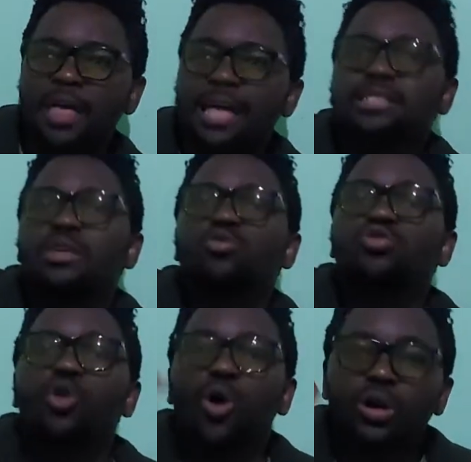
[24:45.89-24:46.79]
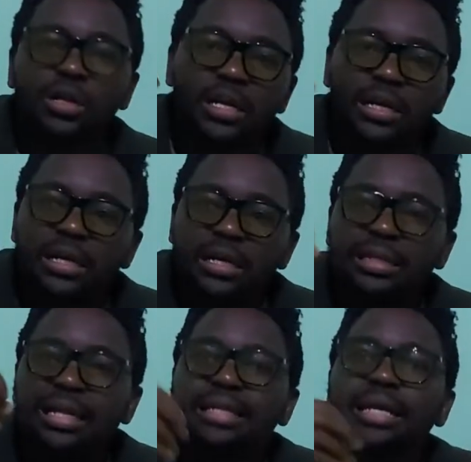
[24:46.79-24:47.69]
Hence they would call
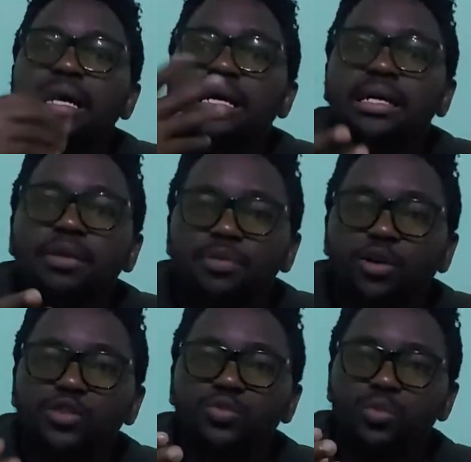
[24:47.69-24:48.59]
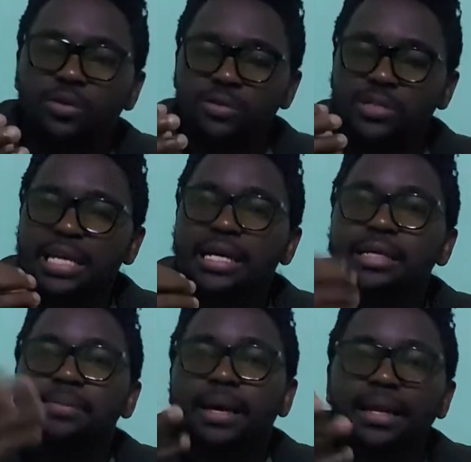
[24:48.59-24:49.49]
the letter G, because when you say
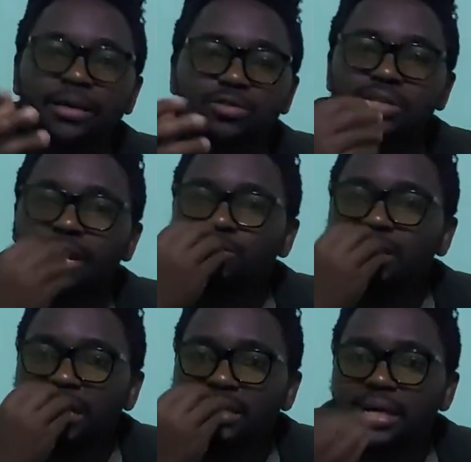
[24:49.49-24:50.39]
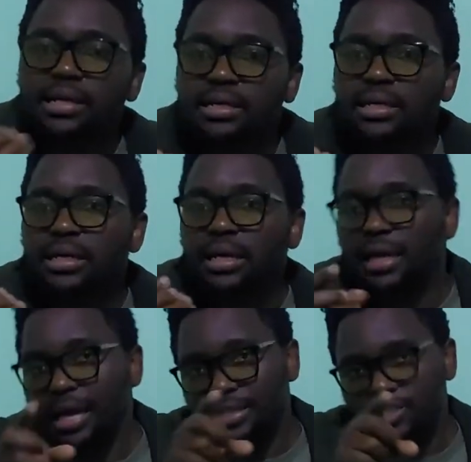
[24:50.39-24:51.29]
gimela, you start with the letter G.
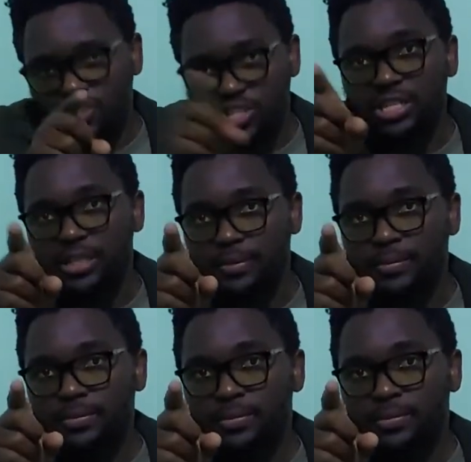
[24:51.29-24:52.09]
Hence G,